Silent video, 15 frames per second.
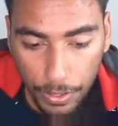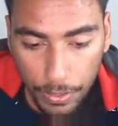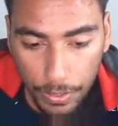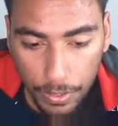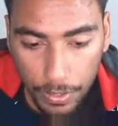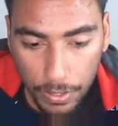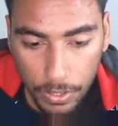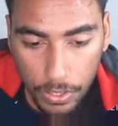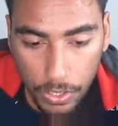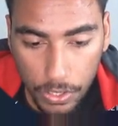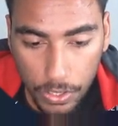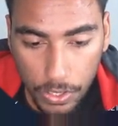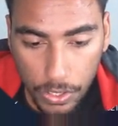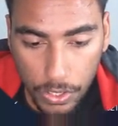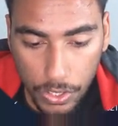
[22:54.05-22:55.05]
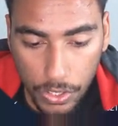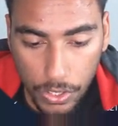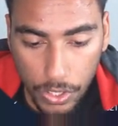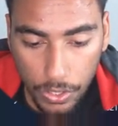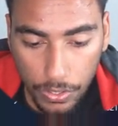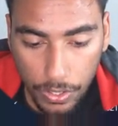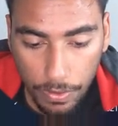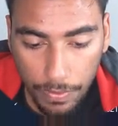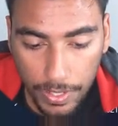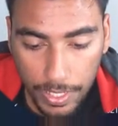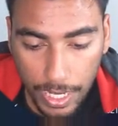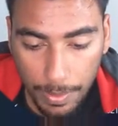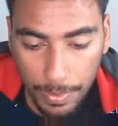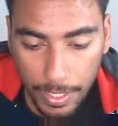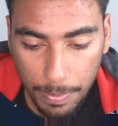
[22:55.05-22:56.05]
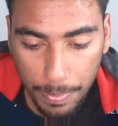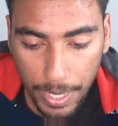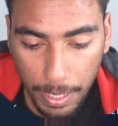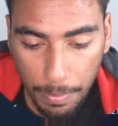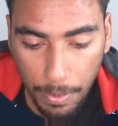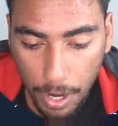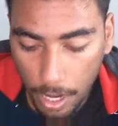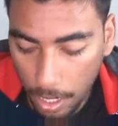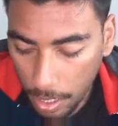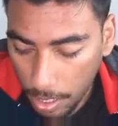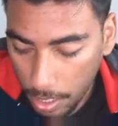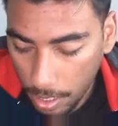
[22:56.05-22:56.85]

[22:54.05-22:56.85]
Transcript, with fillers: So the so service name is ping pong.